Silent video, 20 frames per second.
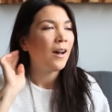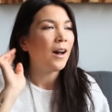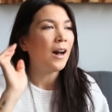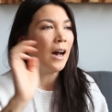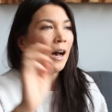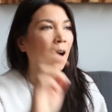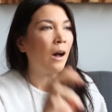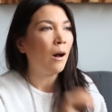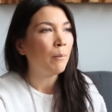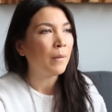
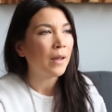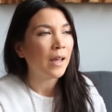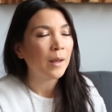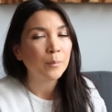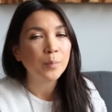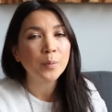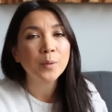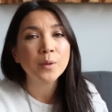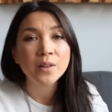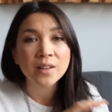
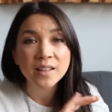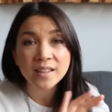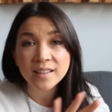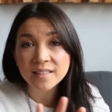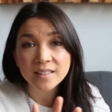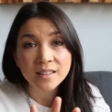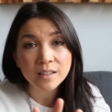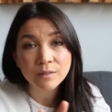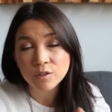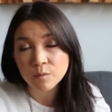And
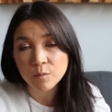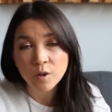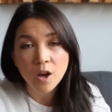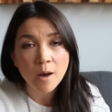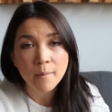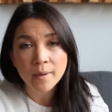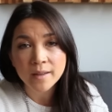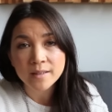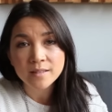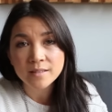please leave some
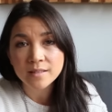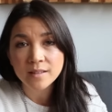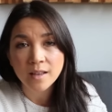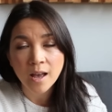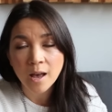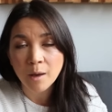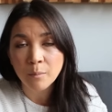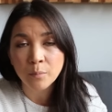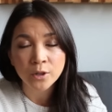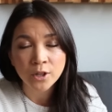comments
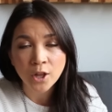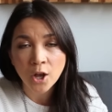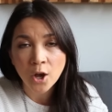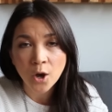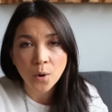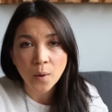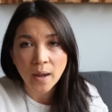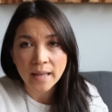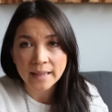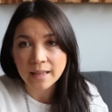
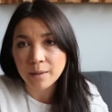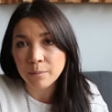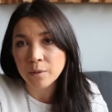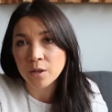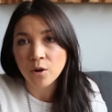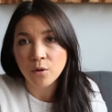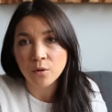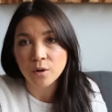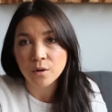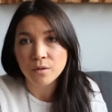below and let
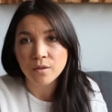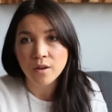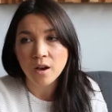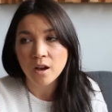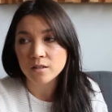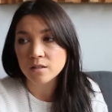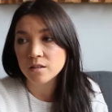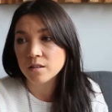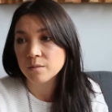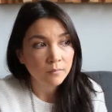me know your
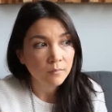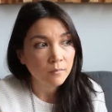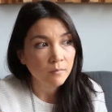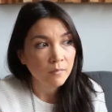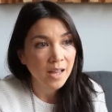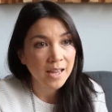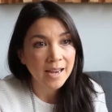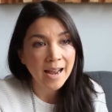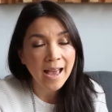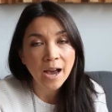thoughts
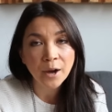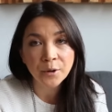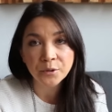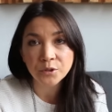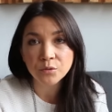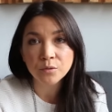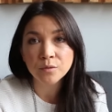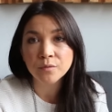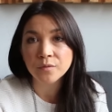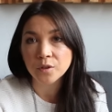and how
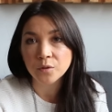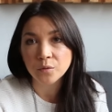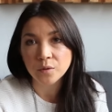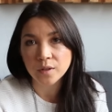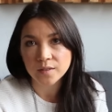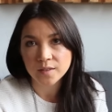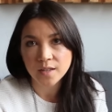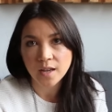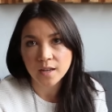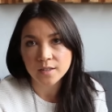you view
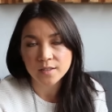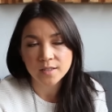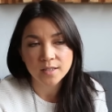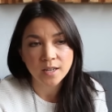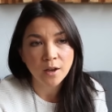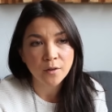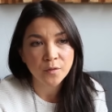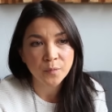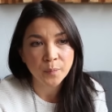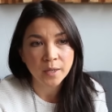this kind of
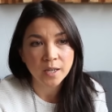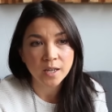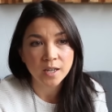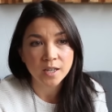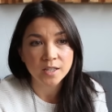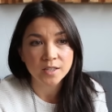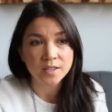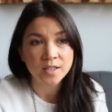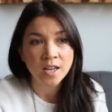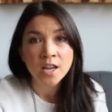stuff,
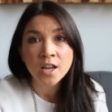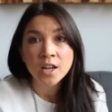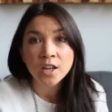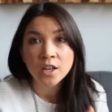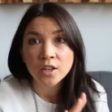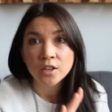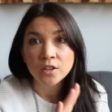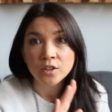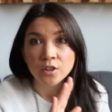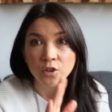because
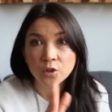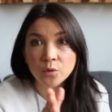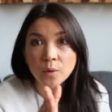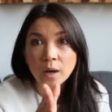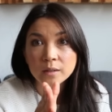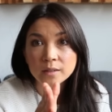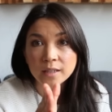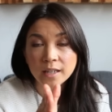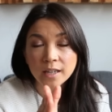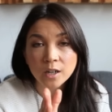you
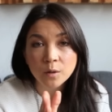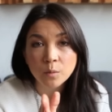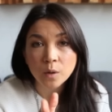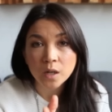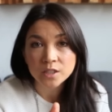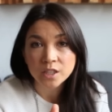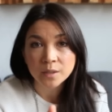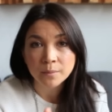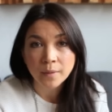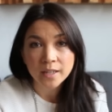out there
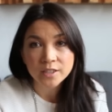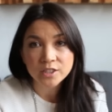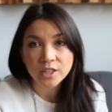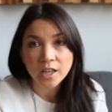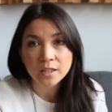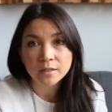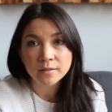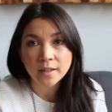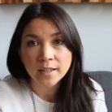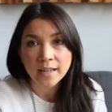watching my
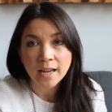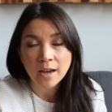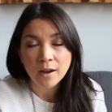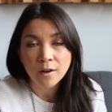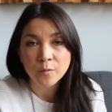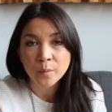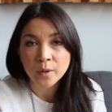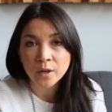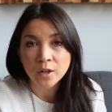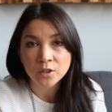channel right now
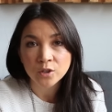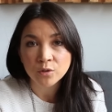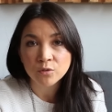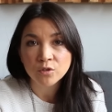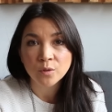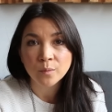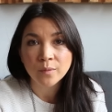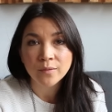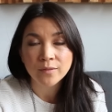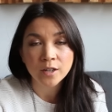have been on
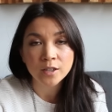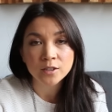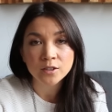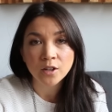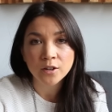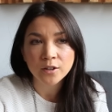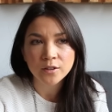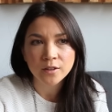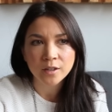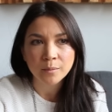YouTube far
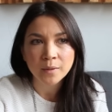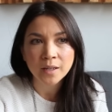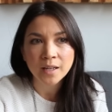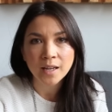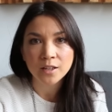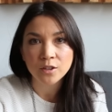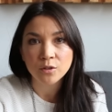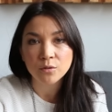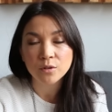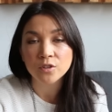longer than me,
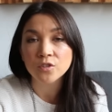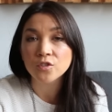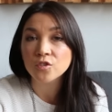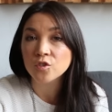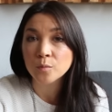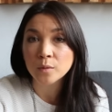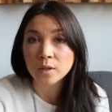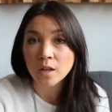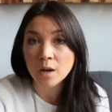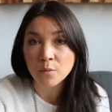and you
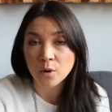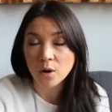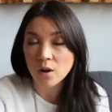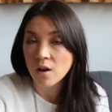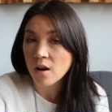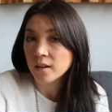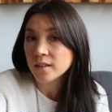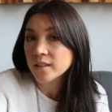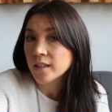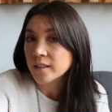consume a lot more
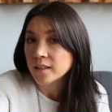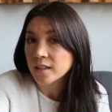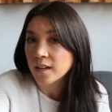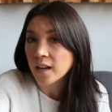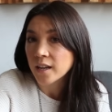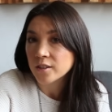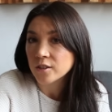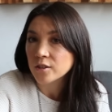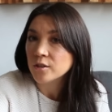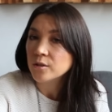content than
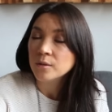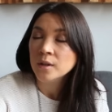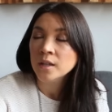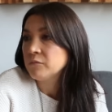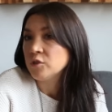I do.